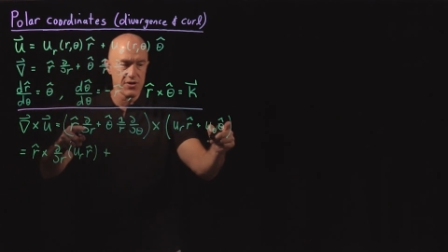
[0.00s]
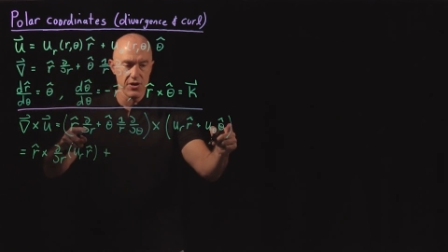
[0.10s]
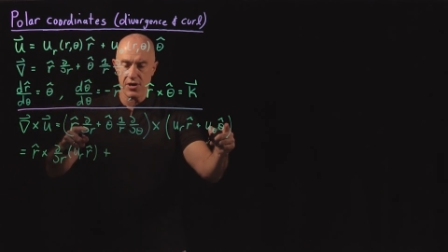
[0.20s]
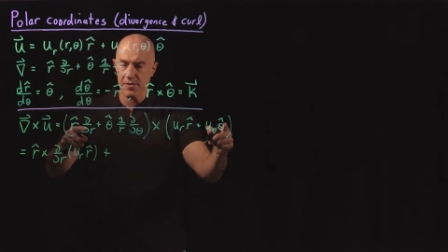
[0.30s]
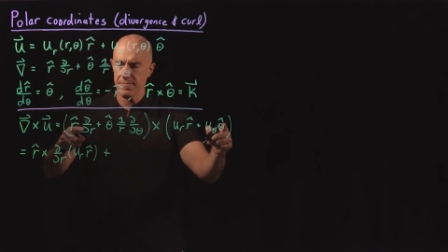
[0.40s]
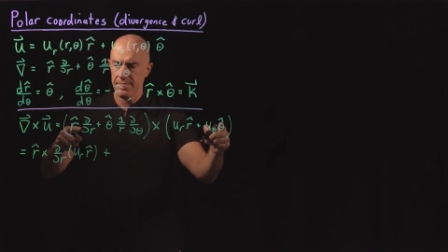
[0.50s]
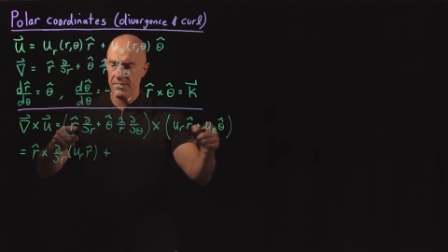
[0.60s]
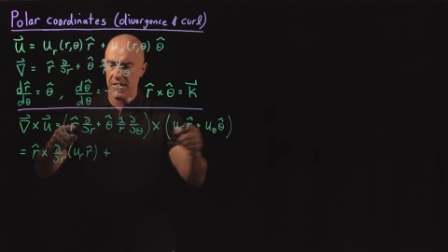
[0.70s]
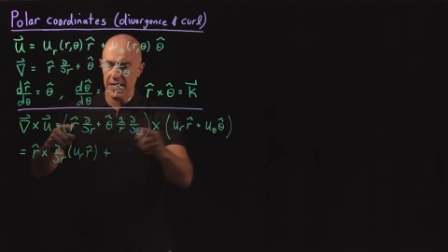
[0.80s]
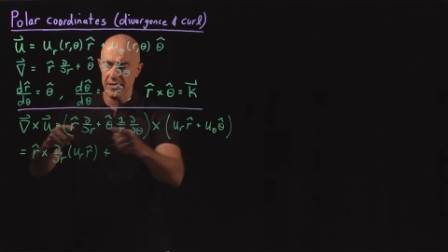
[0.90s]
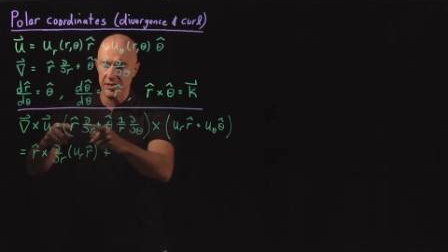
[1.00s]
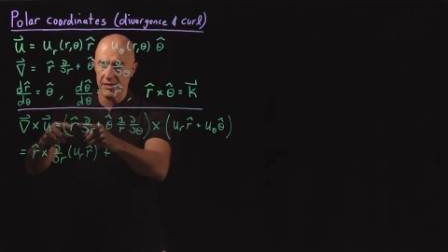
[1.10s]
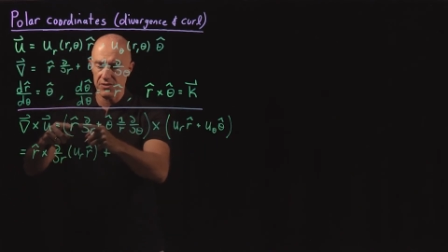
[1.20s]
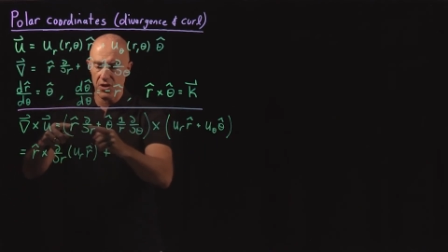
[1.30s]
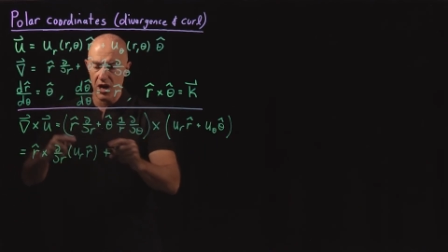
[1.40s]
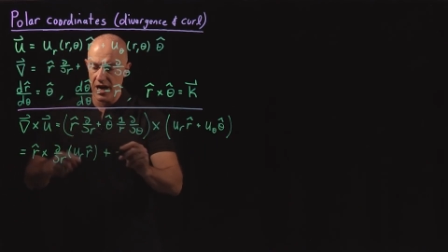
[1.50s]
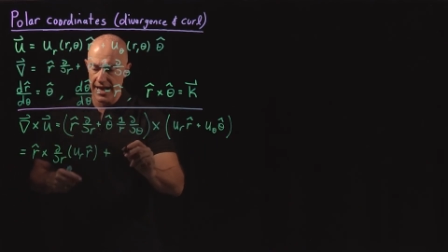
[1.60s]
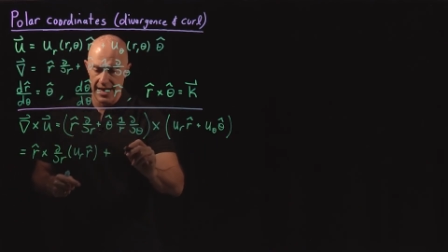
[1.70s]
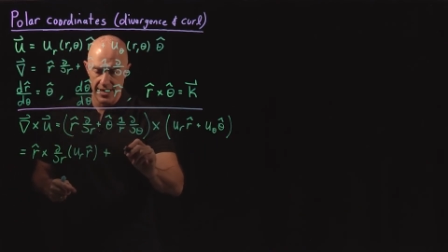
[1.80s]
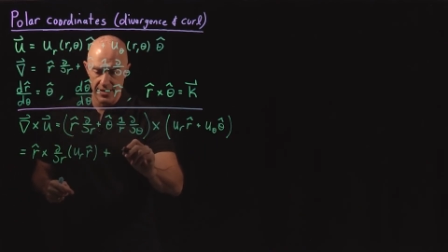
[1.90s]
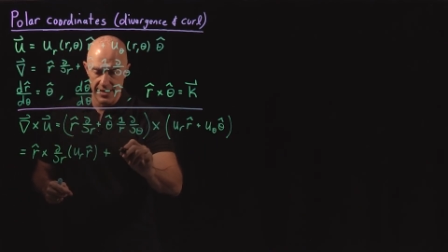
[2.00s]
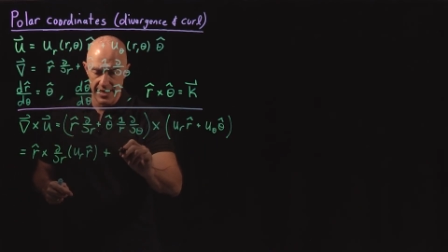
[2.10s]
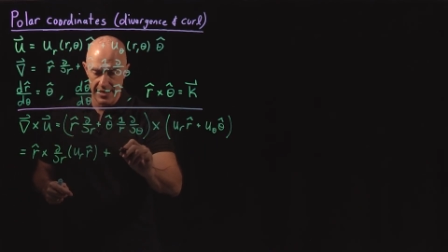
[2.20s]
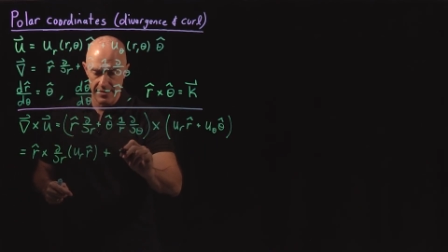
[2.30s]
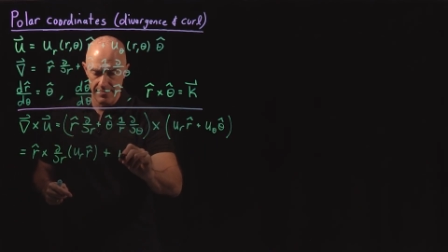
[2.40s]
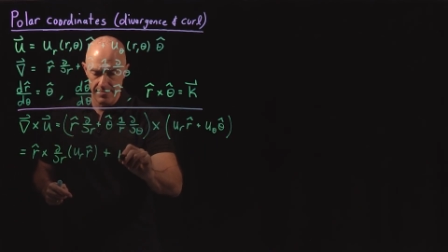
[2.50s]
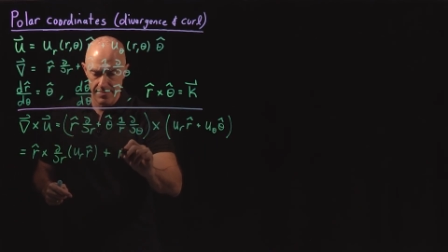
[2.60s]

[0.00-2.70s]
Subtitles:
term then is r hat again,